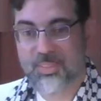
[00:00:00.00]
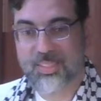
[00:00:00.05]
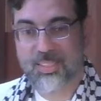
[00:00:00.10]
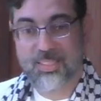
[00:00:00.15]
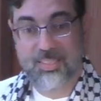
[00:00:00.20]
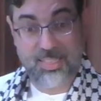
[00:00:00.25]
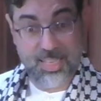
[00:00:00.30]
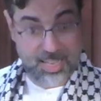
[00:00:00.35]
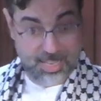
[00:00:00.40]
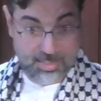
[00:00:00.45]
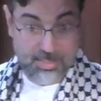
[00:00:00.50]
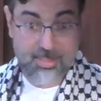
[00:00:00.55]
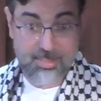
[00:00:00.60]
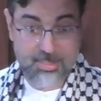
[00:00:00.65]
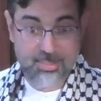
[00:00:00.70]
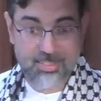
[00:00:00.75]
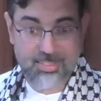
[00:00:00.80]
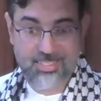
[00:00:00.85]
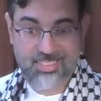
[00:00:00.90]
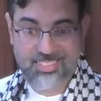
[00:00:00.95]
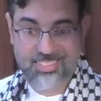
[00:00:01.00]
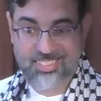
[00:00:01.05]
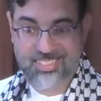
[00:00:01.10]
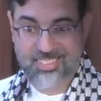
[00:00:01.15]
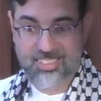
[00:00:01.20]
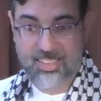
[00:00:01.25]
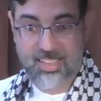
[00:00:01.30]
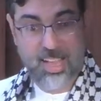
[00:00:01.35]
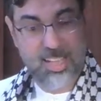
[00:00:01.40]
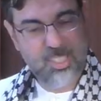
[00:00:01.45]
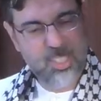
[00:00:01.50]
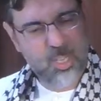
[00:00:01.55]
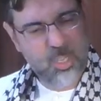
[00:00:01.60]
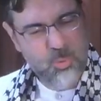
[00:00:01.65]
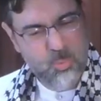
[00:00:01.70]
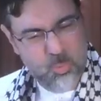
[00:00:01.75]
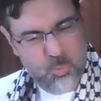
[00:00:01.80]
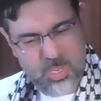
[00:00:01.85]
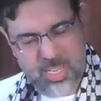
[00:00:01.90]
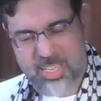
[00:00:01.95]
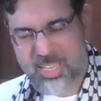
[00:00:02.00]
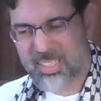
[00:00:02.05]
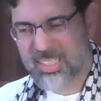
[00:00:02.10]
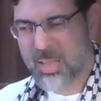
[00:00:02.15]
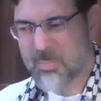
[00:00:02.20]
says, as a real,